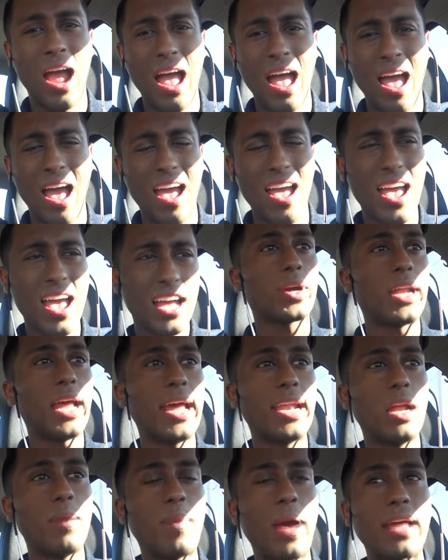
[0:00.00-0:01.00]
we're gonna
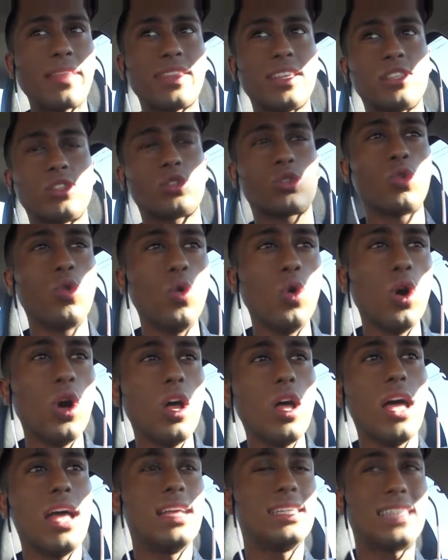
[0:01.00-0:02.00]
end up at this
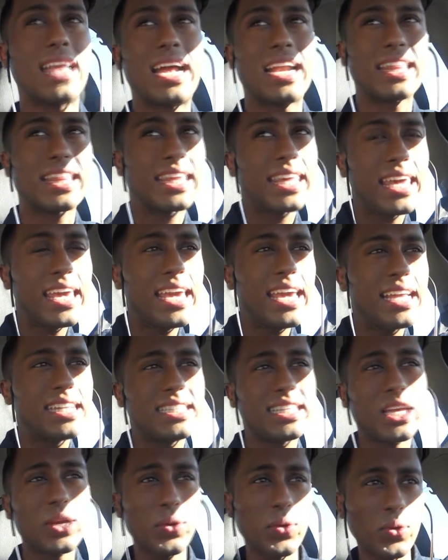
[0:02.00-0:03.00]
school, say hi to the
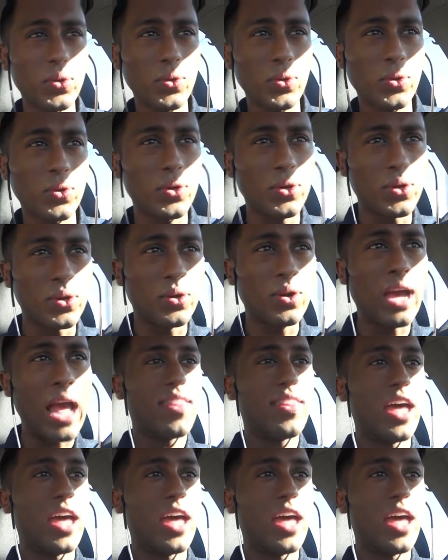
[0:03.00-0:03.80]
kids, say oh, oh.